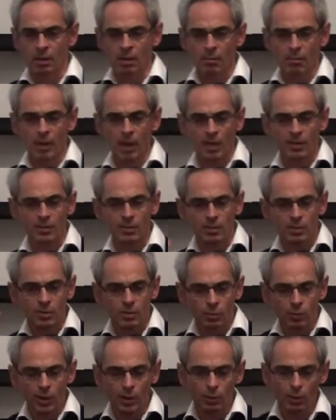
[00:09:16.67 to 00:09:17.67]
But
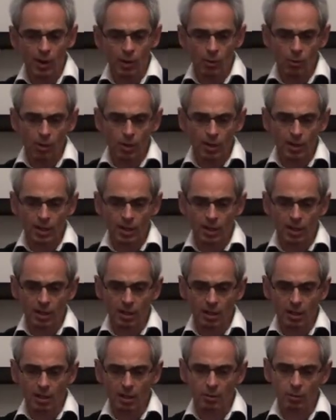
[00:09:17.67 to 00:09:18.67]
we were
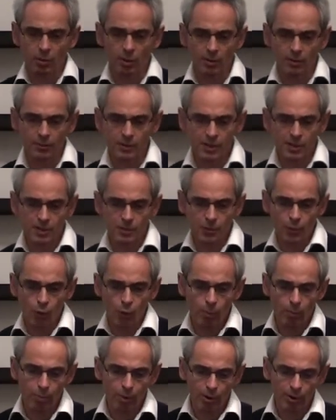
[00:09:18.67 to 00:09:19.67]
working with
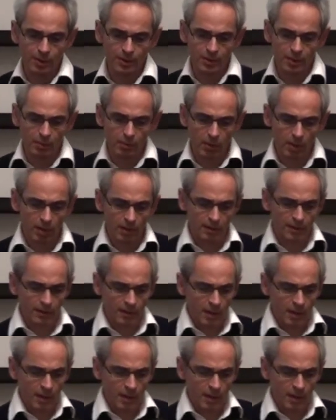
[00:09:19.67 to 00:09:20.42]
4 points in mind.